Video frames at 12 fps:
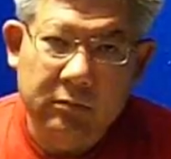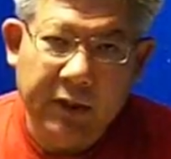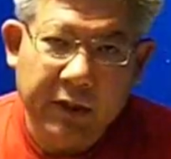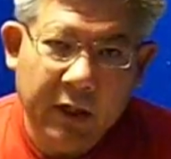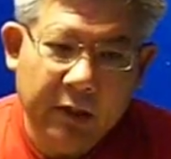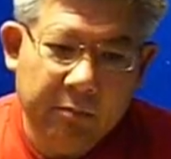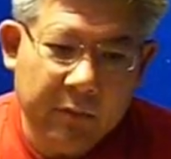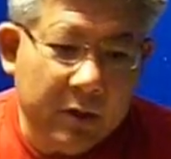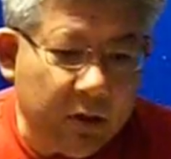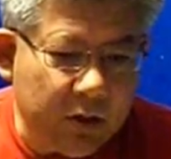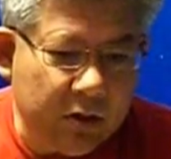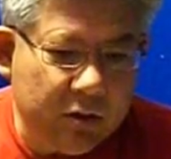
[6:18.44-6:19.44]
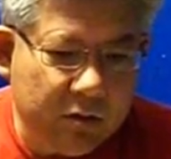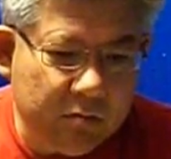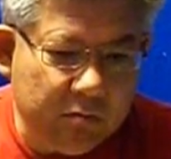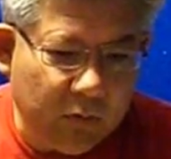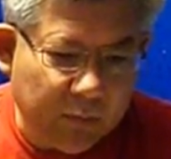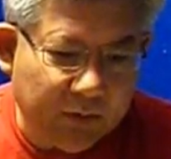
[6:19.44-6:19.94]
my name is,
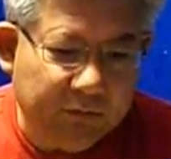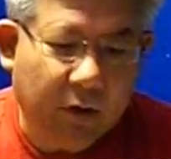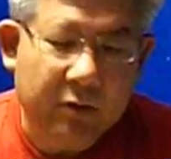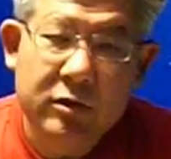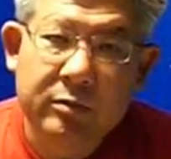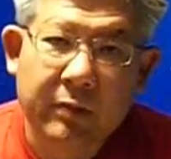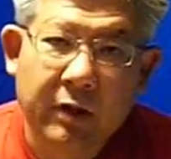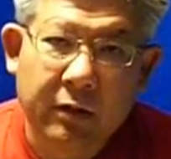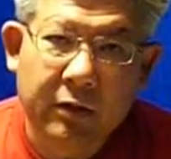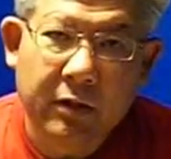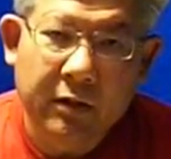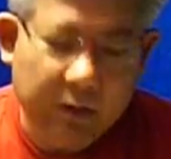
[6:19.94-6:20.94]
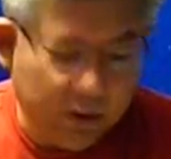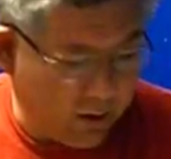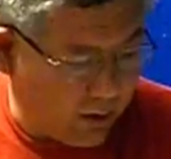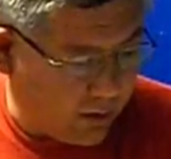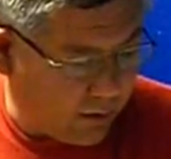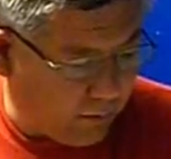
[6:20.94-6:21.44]
well, my father's American
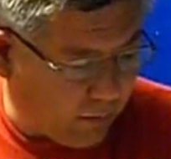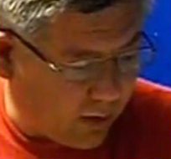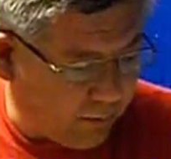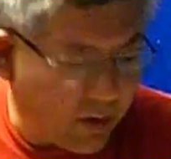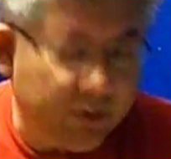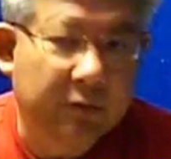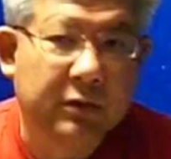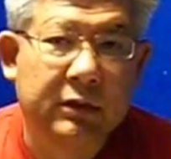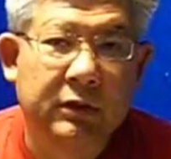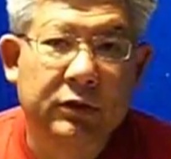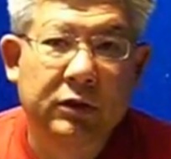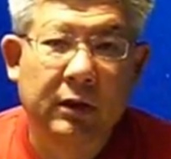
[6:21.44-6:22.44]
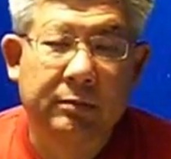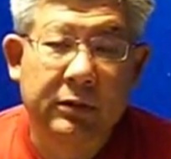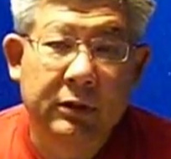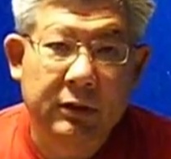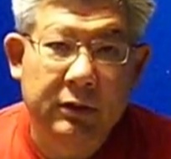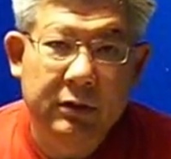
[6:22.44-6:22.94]
and my mother is
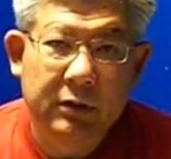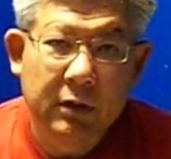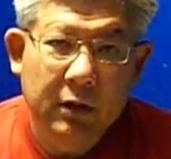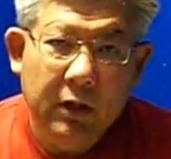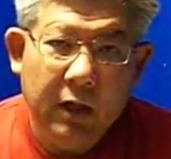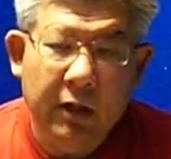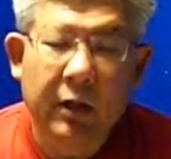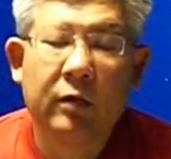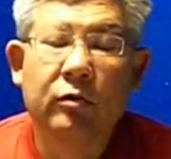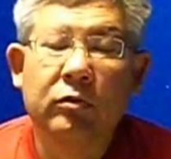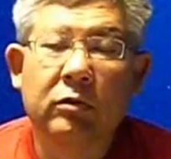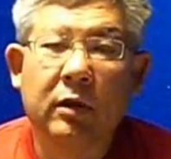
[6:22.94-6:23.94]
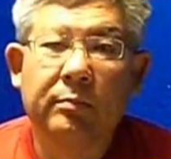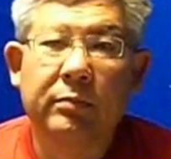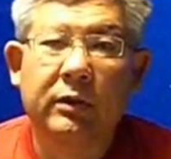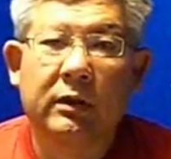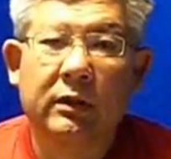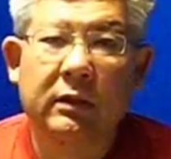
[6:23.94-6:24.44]
Japanese. And I grew
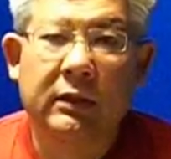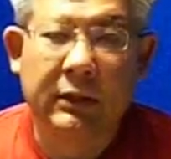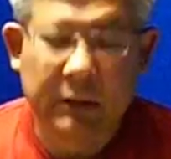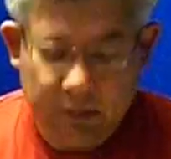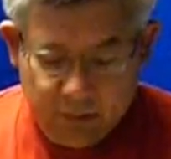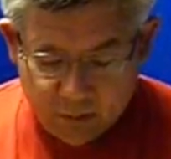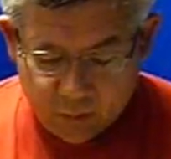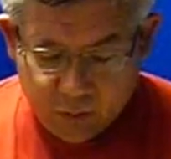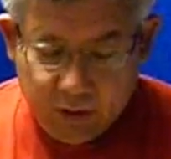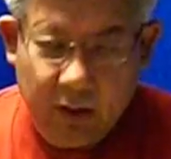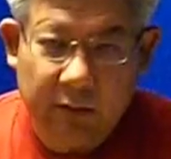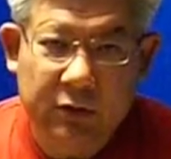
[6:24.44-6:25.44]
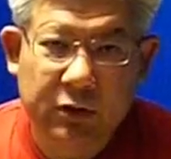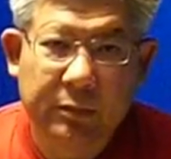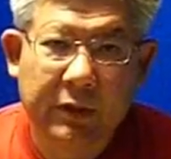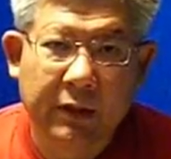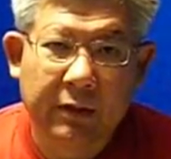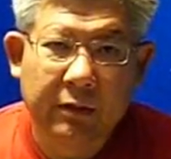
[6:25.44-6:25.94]
up in Okinawa,
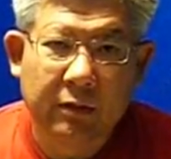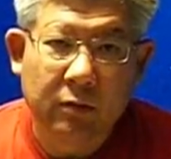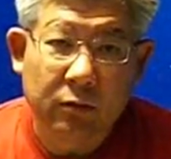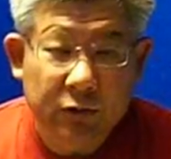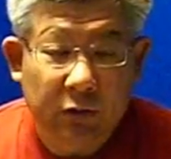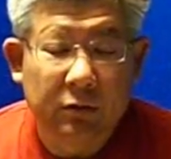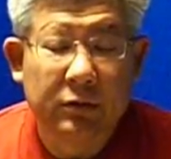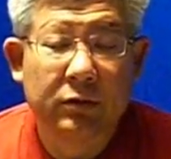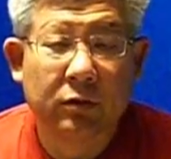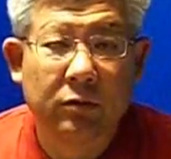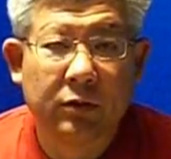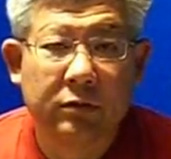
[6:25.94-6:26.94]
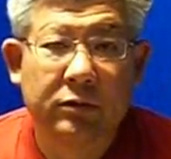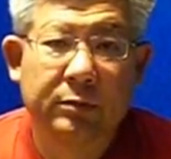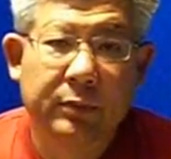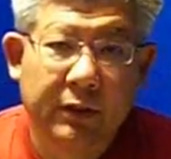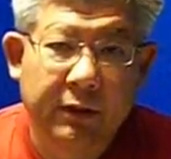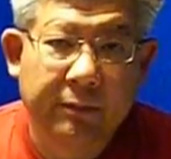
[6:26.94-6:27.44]
Japan, also in Tokyo,
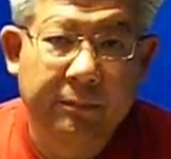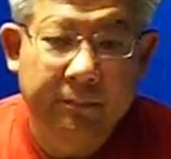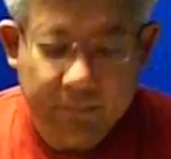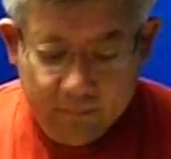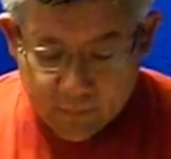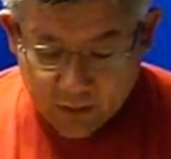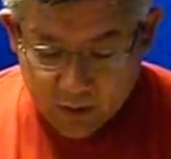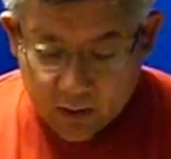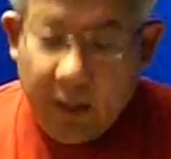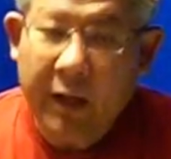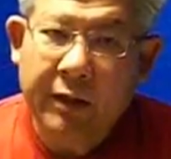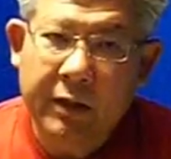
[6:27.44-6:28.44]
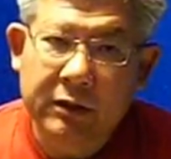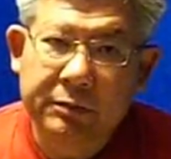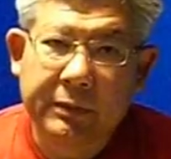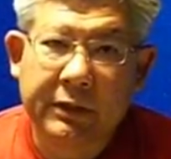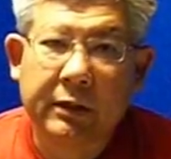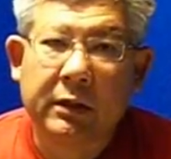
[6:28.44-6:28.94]
Japan, and I
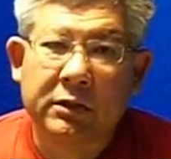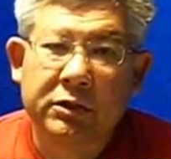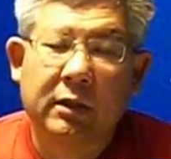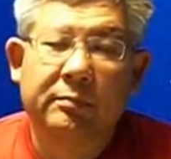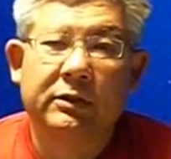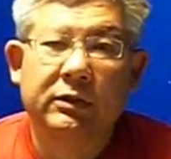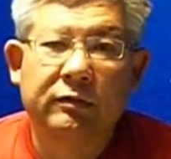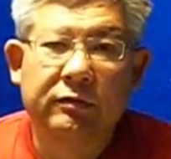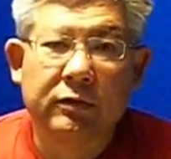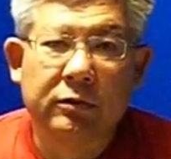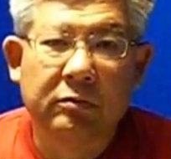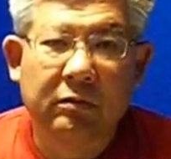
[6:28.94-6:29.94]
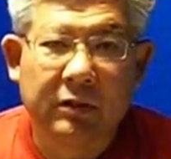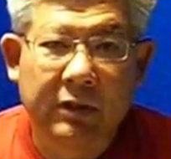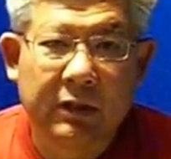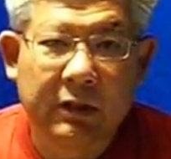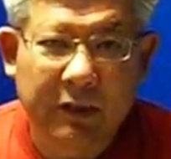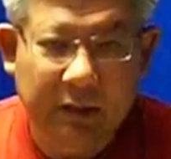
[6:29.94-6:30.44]
speak Japanese
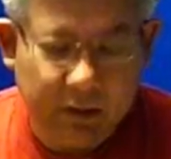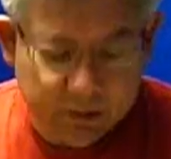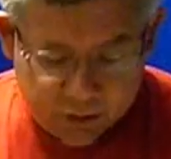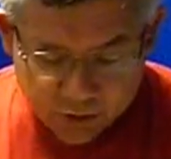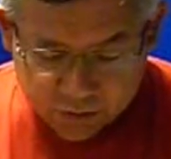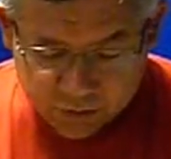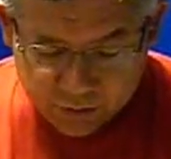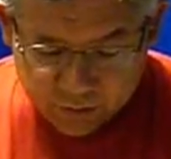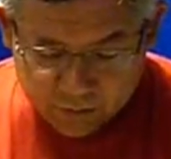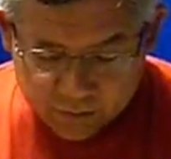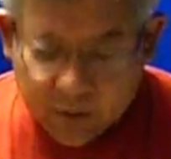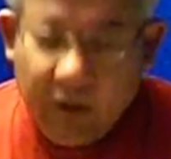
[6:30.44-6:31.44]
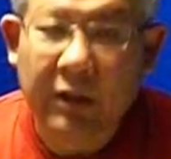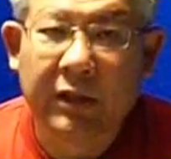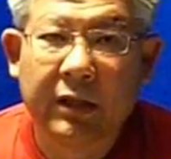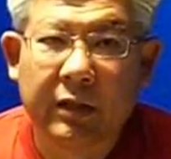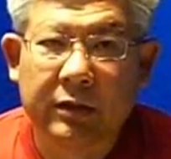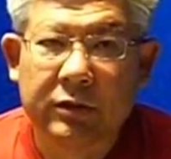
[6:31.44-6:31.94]
fluently in addition to
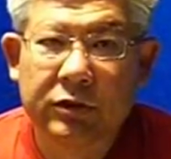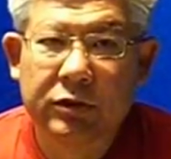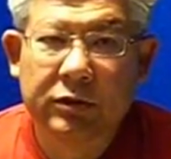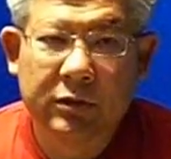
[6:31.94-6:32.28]
English.